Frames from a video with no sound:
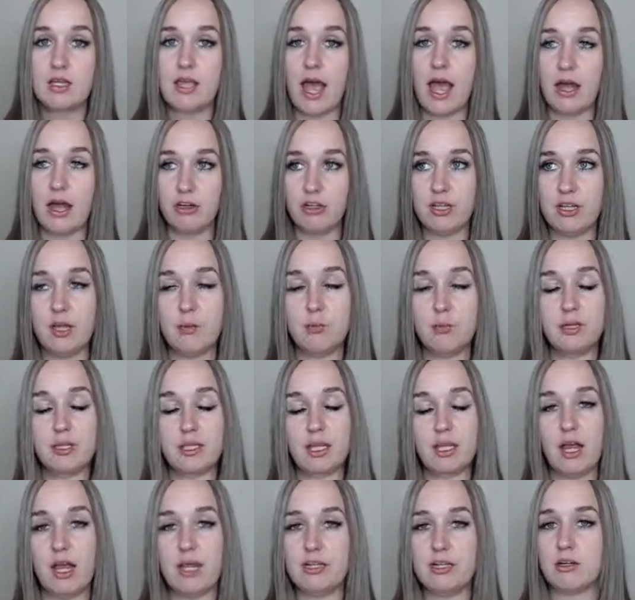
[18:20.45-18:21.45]
How do they bring
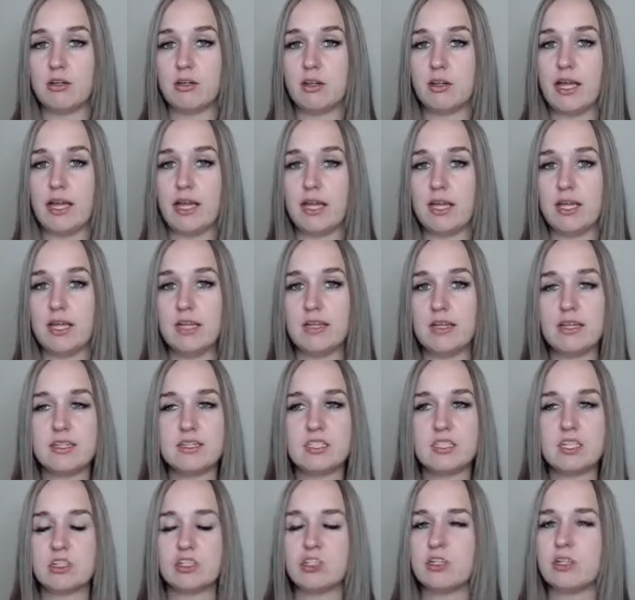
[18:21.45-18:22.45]
their ideal client in? They
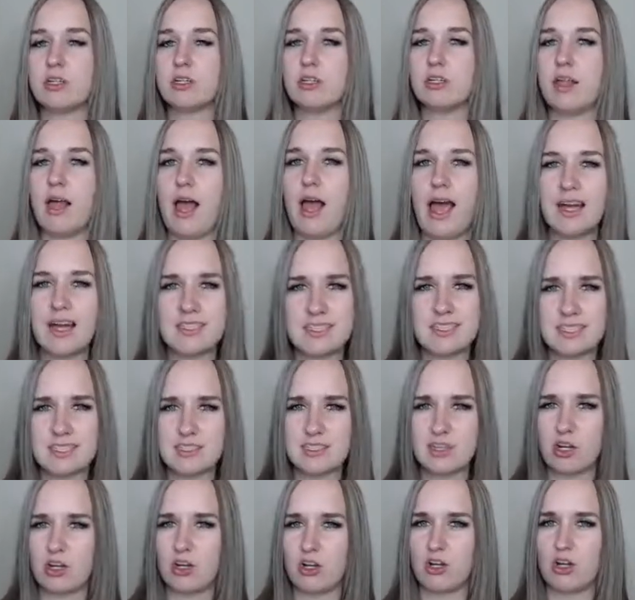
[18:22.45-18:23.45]
start doing classes
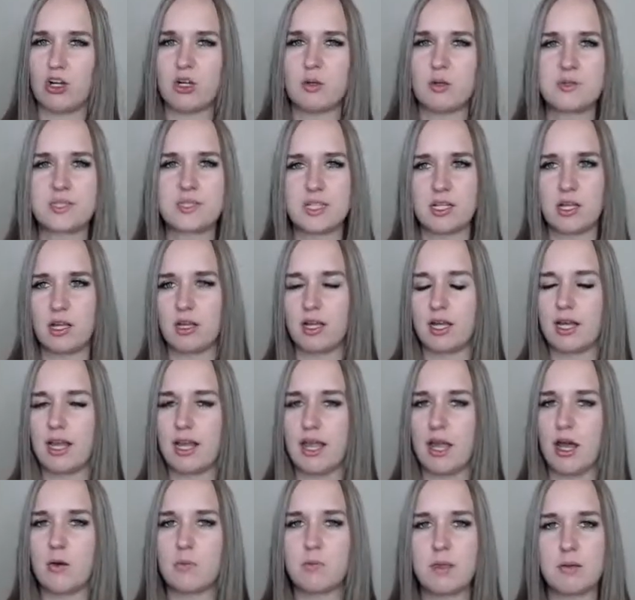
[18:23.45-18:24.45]
on herbs that are going to
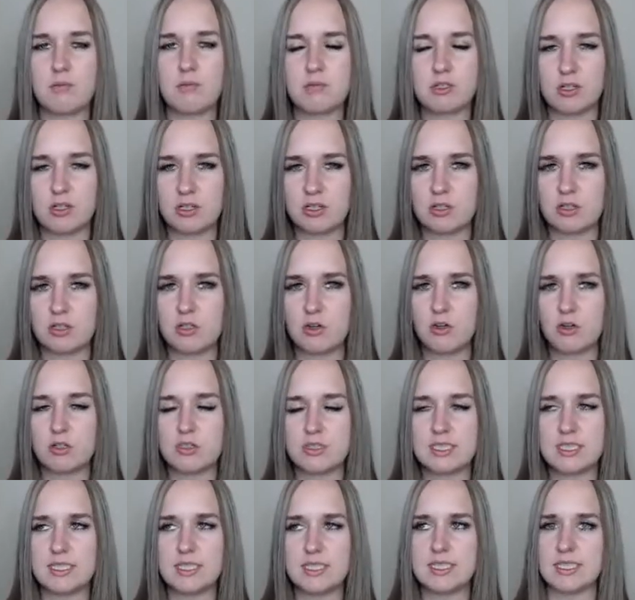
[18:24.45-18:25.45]
help them during the
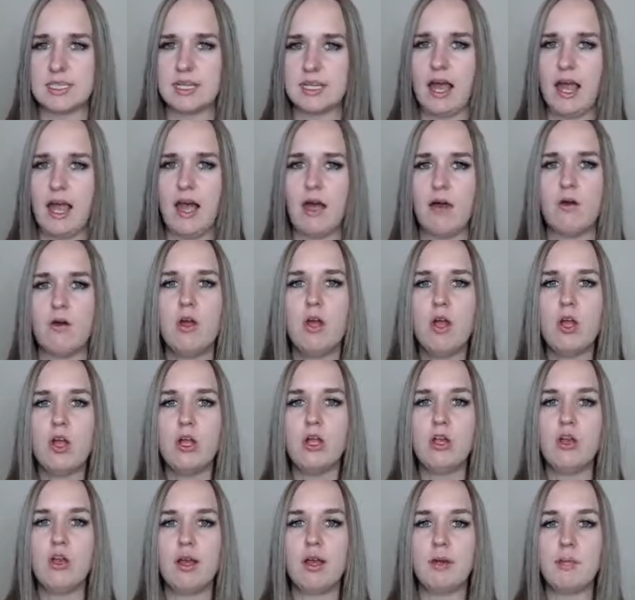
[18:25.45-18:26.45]
cold season. How,
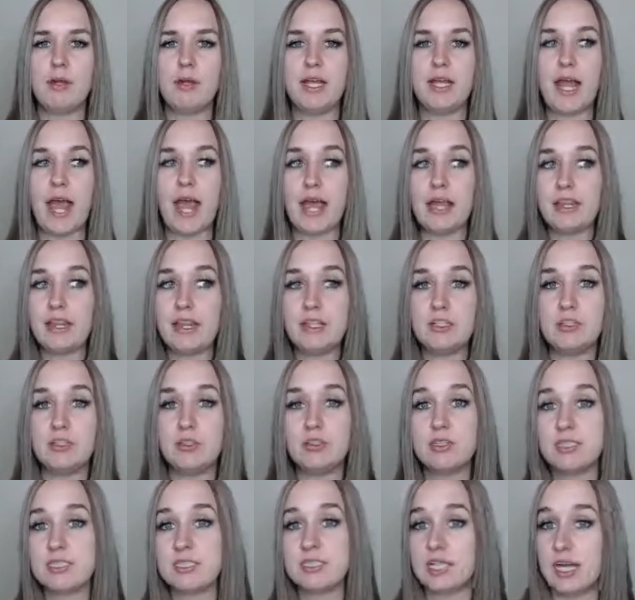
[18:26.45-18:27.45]
you know what I mean? And they do
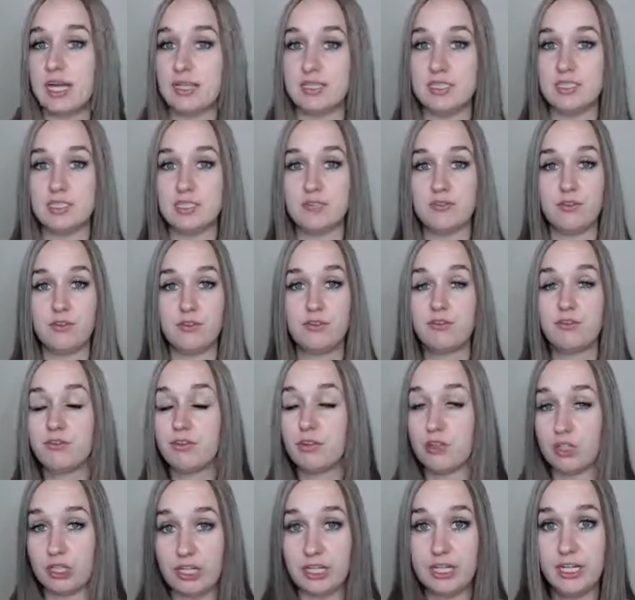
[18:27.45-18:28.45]
these classes for
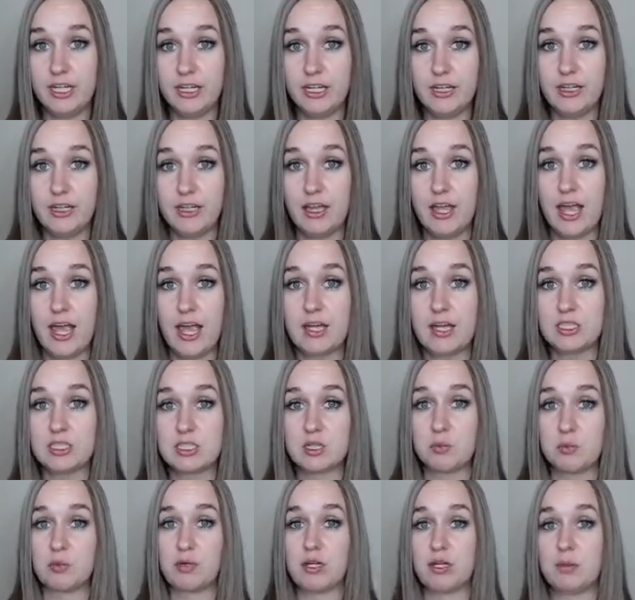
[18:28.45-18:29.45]
free
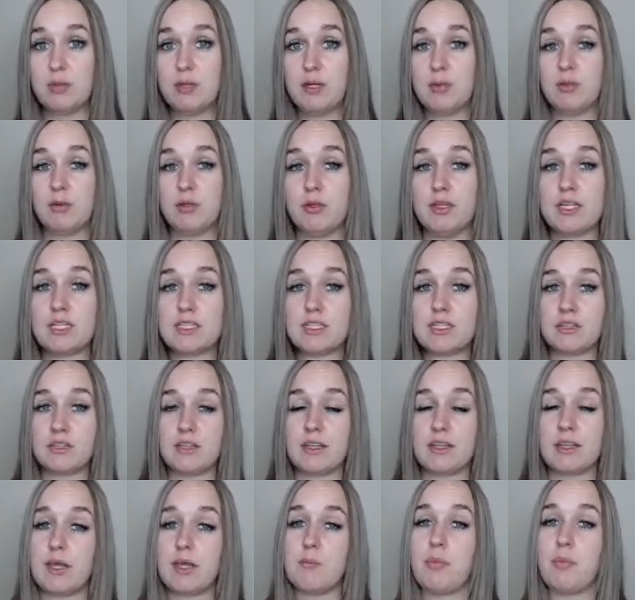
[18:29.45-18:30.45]
to bring people in so
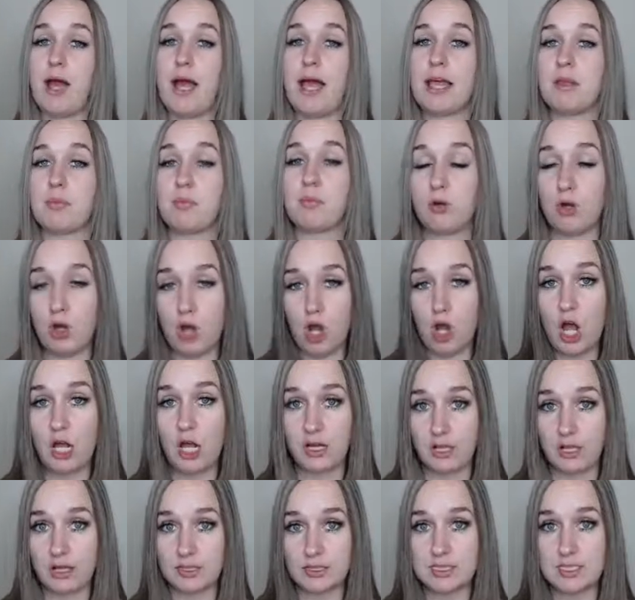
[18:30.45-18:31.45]
that they buy the
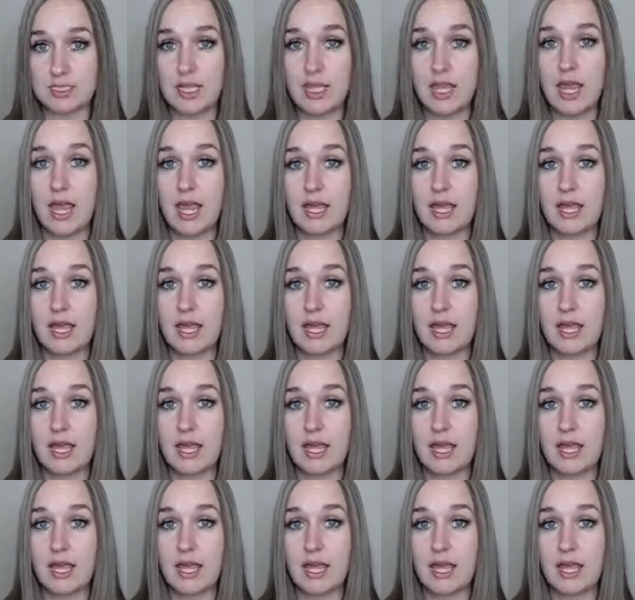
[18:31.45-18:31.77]
product.